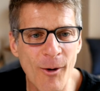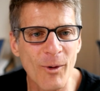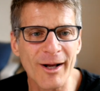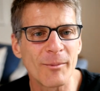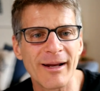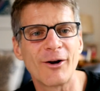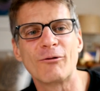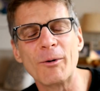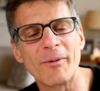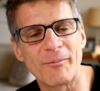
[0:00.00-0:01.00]
we're gonna be in a
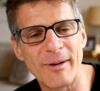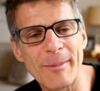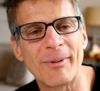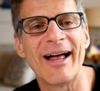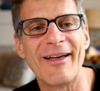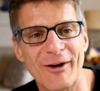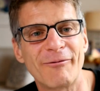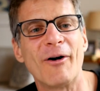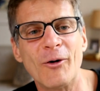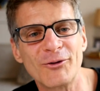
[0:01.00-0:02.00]
group of people and their
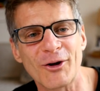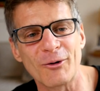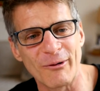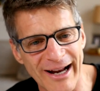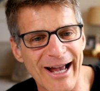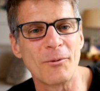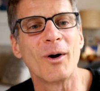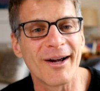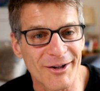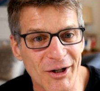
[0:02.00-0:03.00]
phone's gonna ring and we're
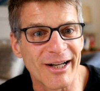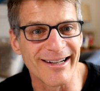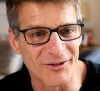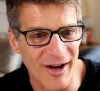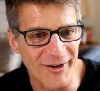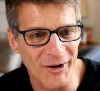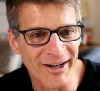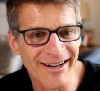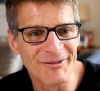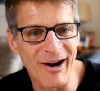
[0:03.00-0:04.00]
gonna look at each other,
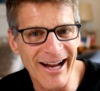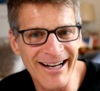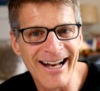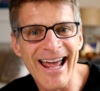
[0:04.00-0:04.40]
right?